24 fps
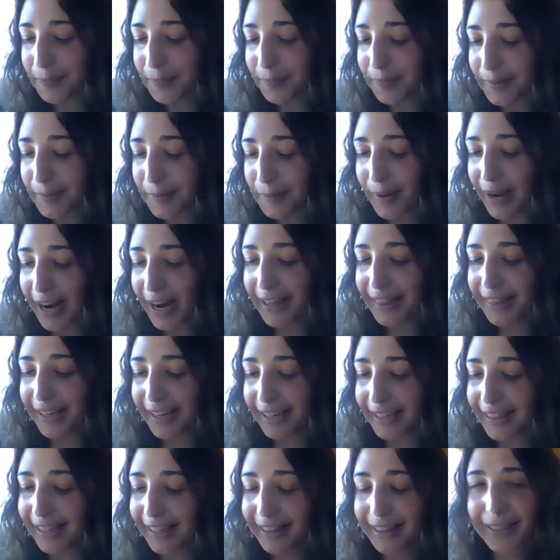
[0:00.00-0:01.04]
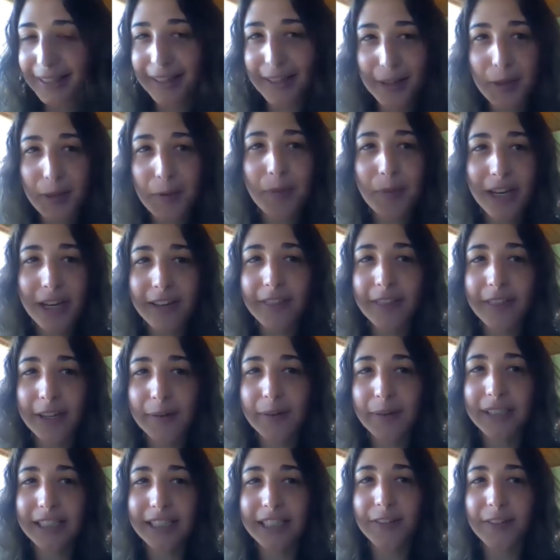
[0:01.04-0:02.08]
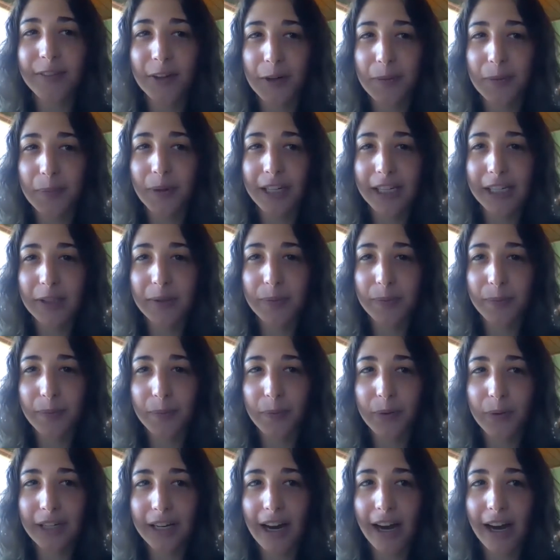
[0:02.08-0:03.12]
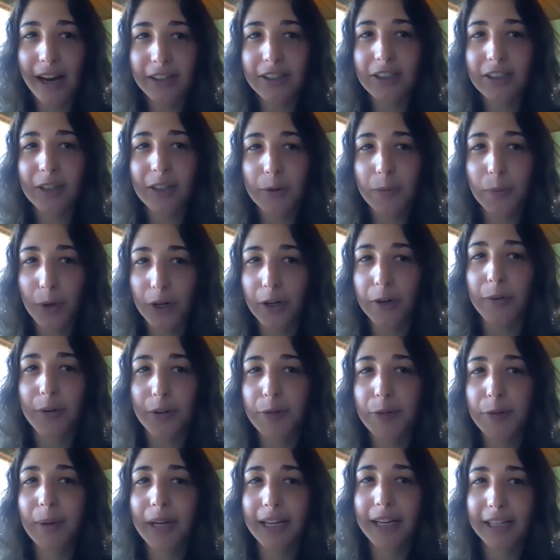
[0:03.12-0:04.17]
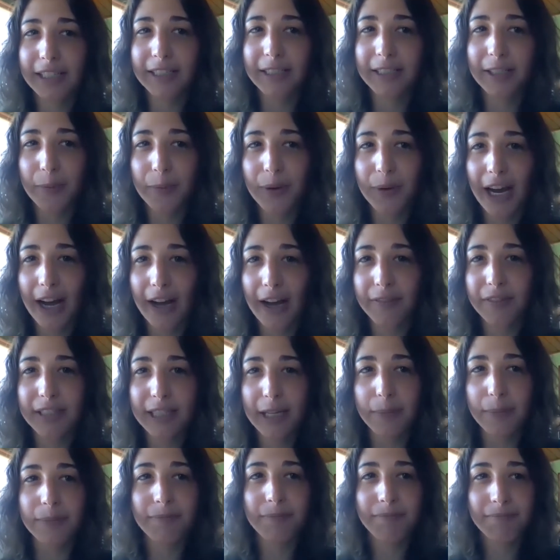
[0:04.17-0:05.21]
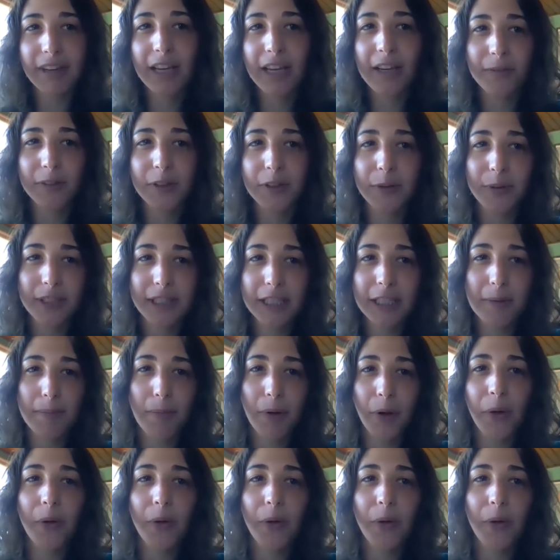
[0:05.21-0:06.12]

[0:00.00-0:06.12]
But I think that the B thing was different because we actually work with B, and so we have some influence and pull.